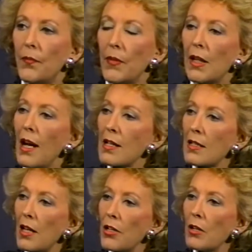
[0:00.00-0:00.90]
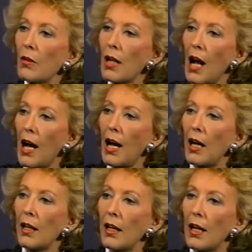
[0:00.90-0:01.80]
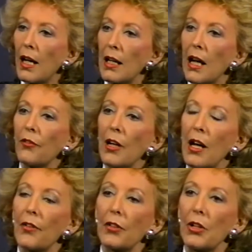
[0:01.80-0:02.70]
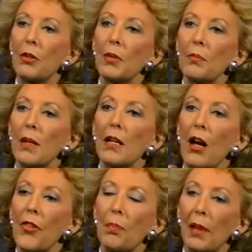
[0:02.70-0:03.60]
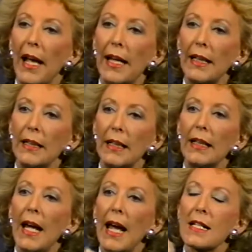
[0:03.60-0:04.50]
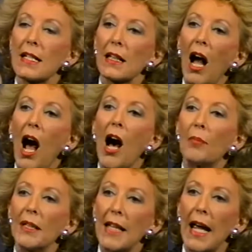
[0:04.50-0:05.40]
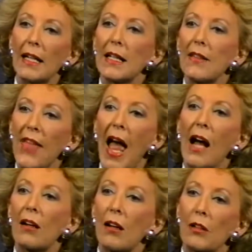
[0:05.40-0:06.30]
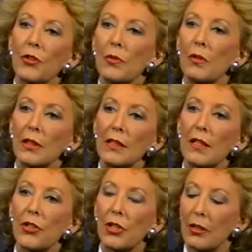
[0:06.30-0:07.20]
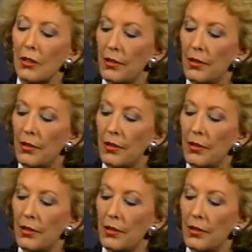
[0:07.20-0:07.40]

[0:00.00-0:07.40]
And I say you and I and every other human being on the planet has accommodated that cultural condition.